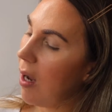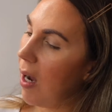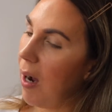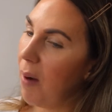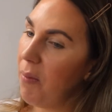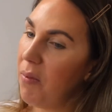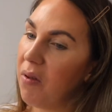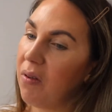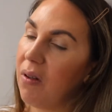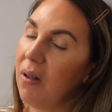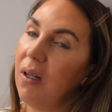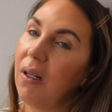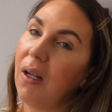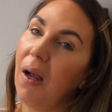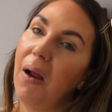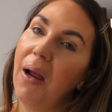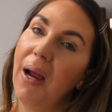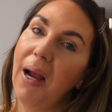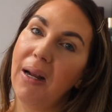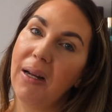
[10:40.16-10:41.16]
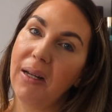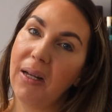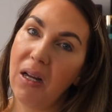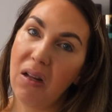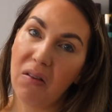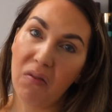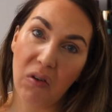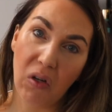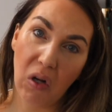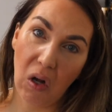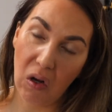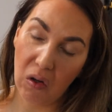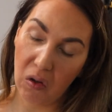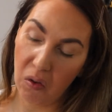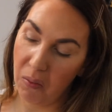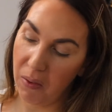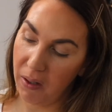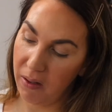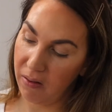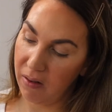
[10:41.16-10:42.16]
I'm just going to go ahead and use the
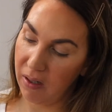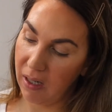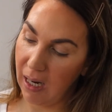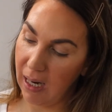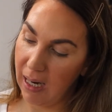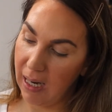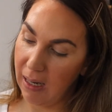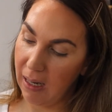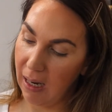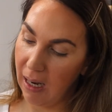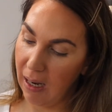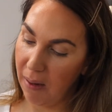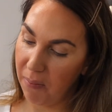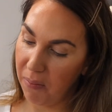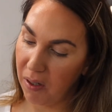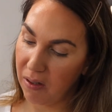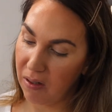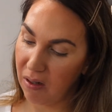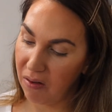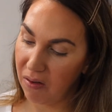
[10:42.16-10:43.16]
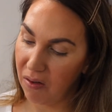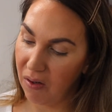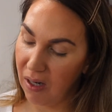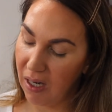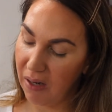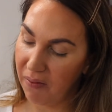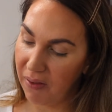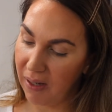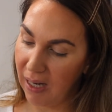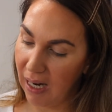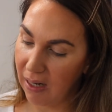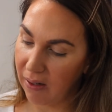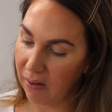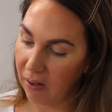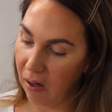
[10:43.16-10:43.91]
darker one today because it's not even that